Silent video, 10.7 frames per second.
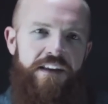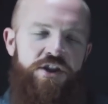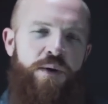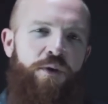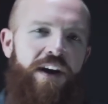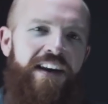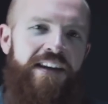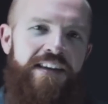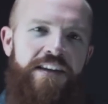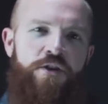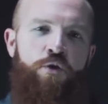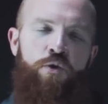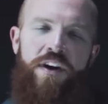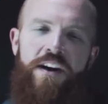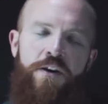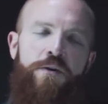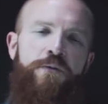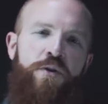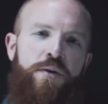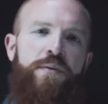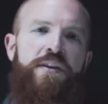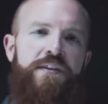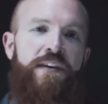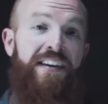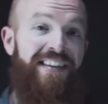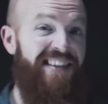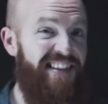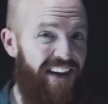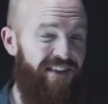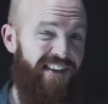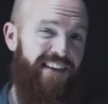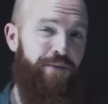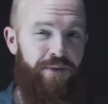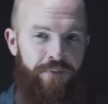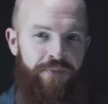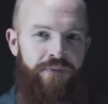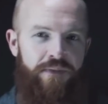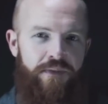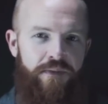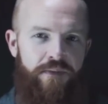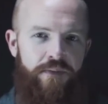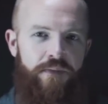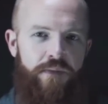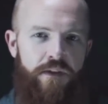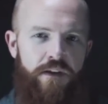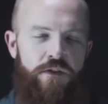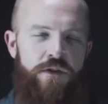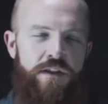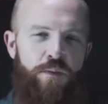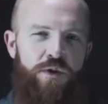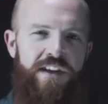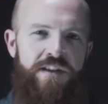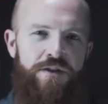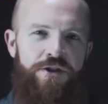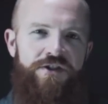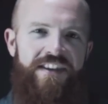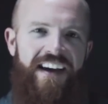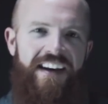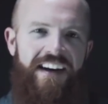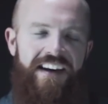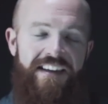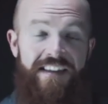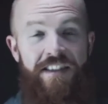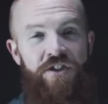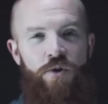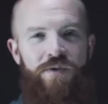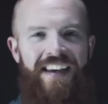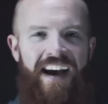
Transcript: Let's jump right into the critical vulnerabilities found in 7-zip. So some researchers at uh, Cisco